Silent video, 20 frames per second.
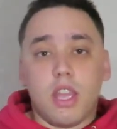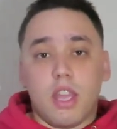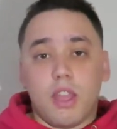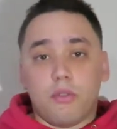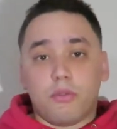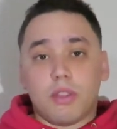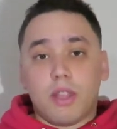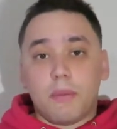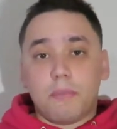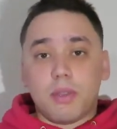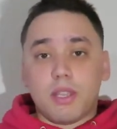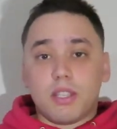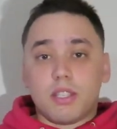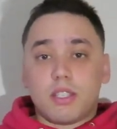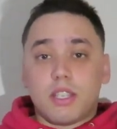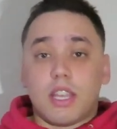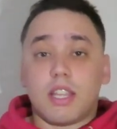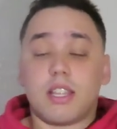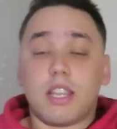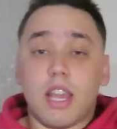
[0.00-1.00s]
And with that being
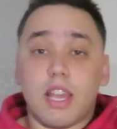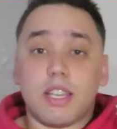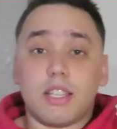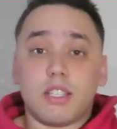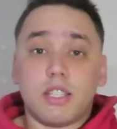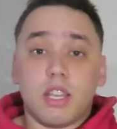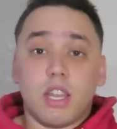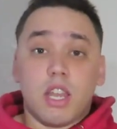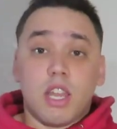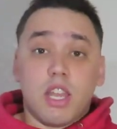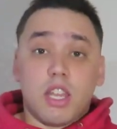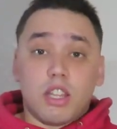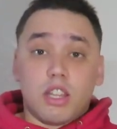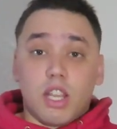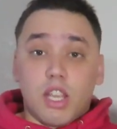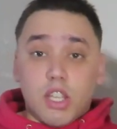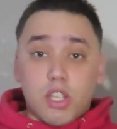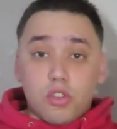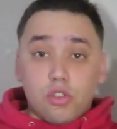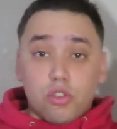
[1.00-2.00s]
said, guys,
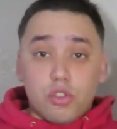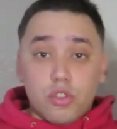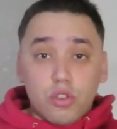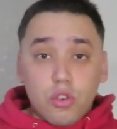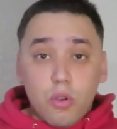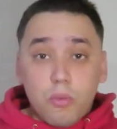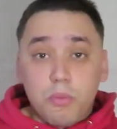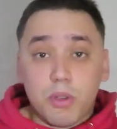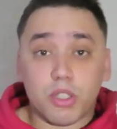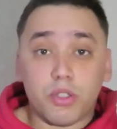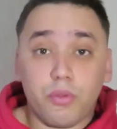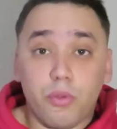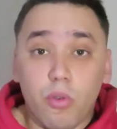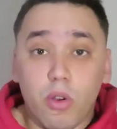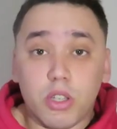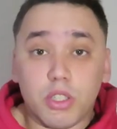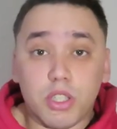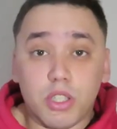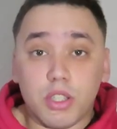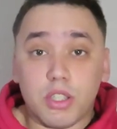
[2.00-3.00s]
thank you so much for
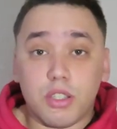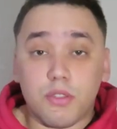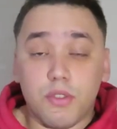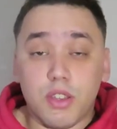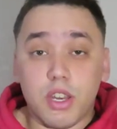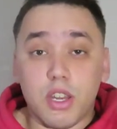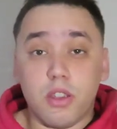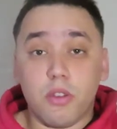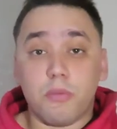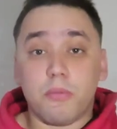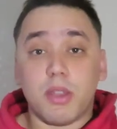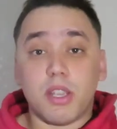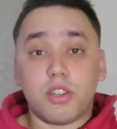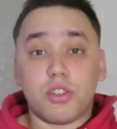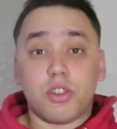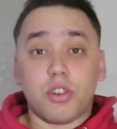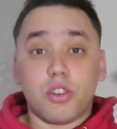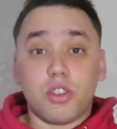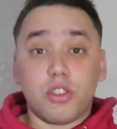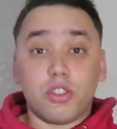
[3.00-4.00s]
watching this video. Make
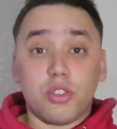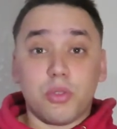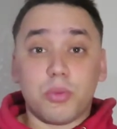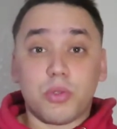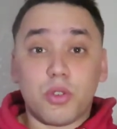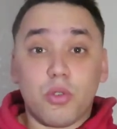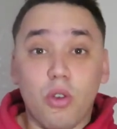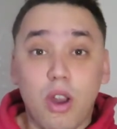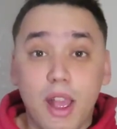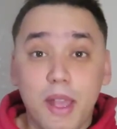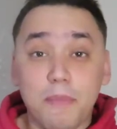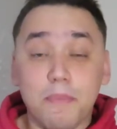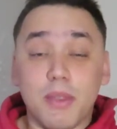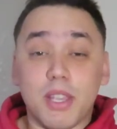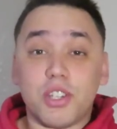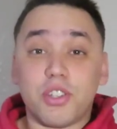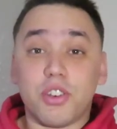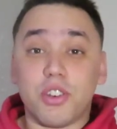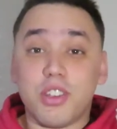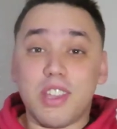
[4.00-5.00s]
sure you subscribe,
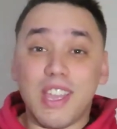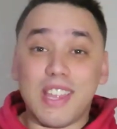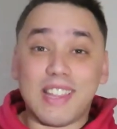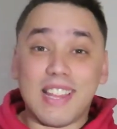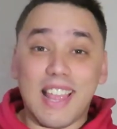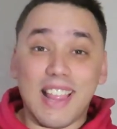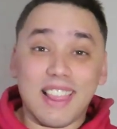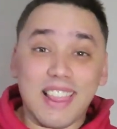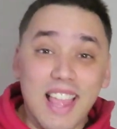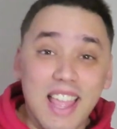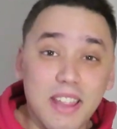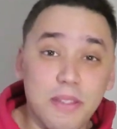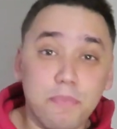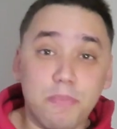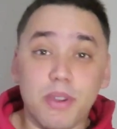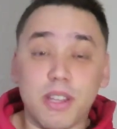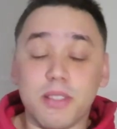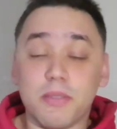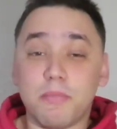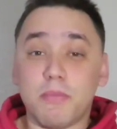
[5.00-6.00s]
make sure you hit that like
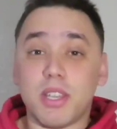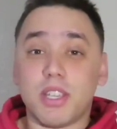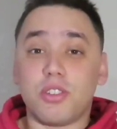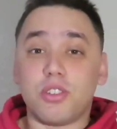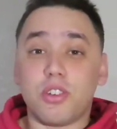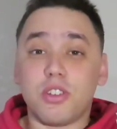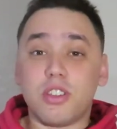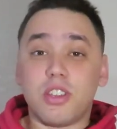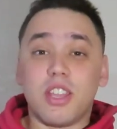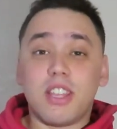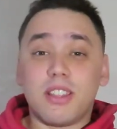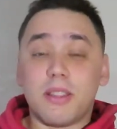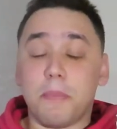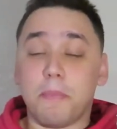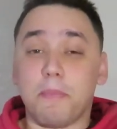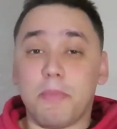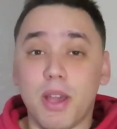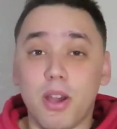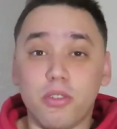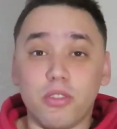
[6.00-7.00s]
button, make sure you hit the
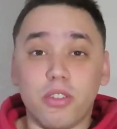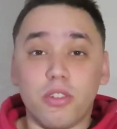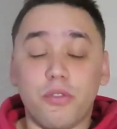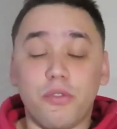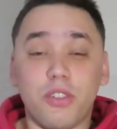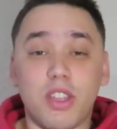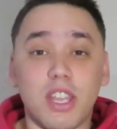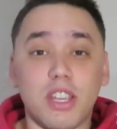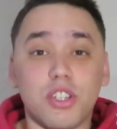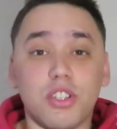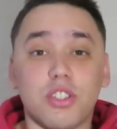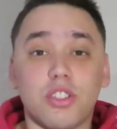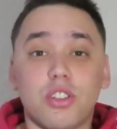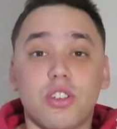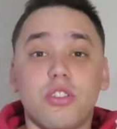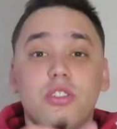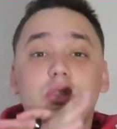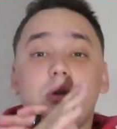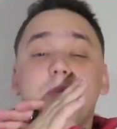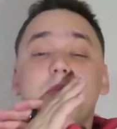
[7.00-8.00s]
bell notification so
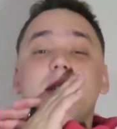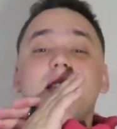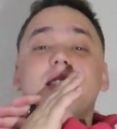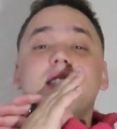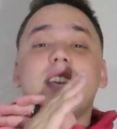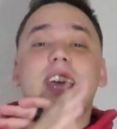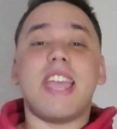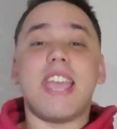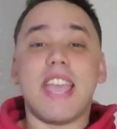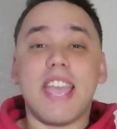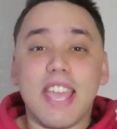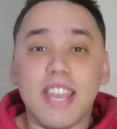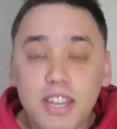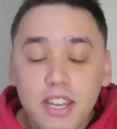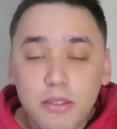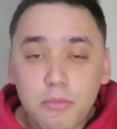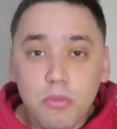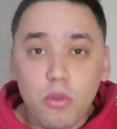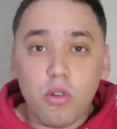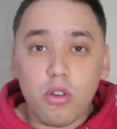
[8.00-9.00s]
you don't miss
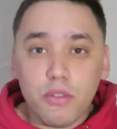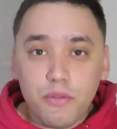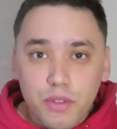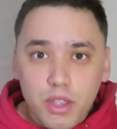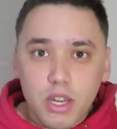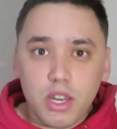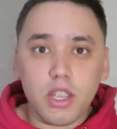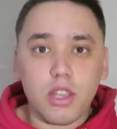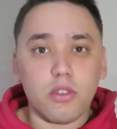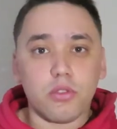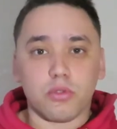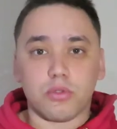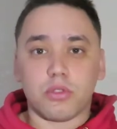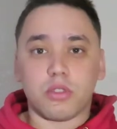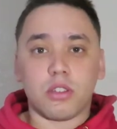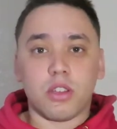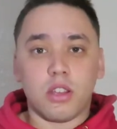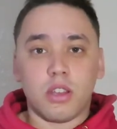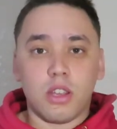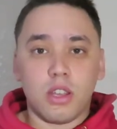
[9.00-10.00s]
any more
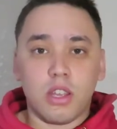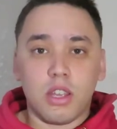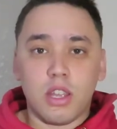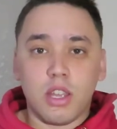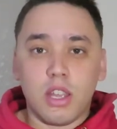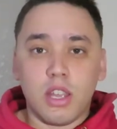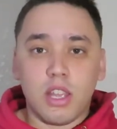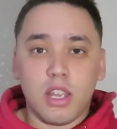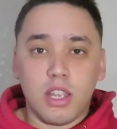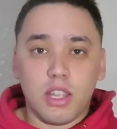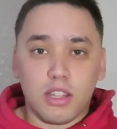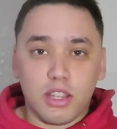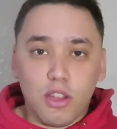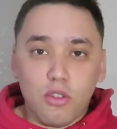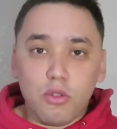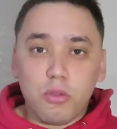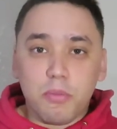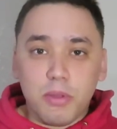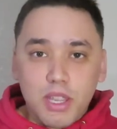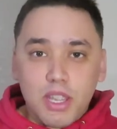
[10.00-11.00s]
videos
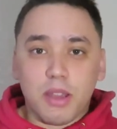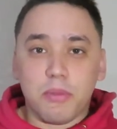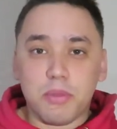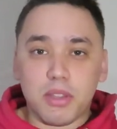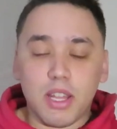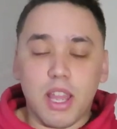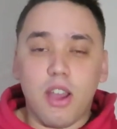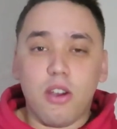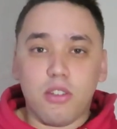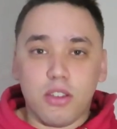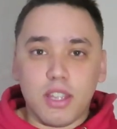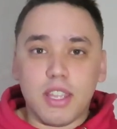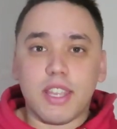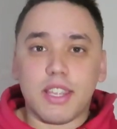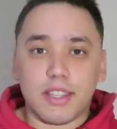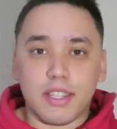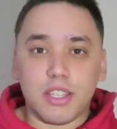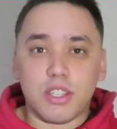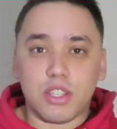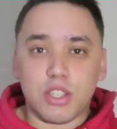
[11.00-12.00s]
that will be coming out
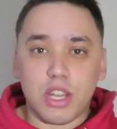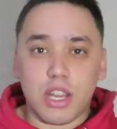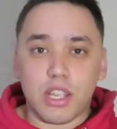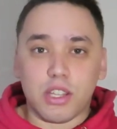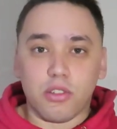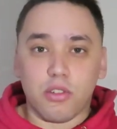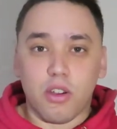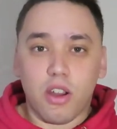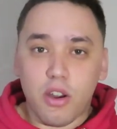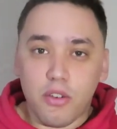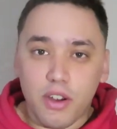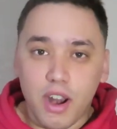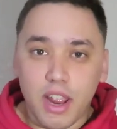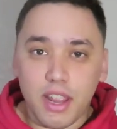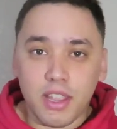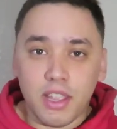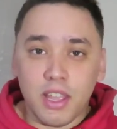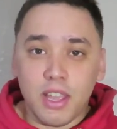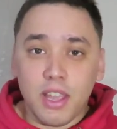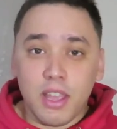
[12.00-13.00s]
in this channel,
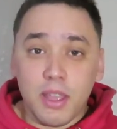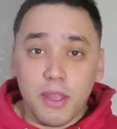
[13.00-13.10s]
alright?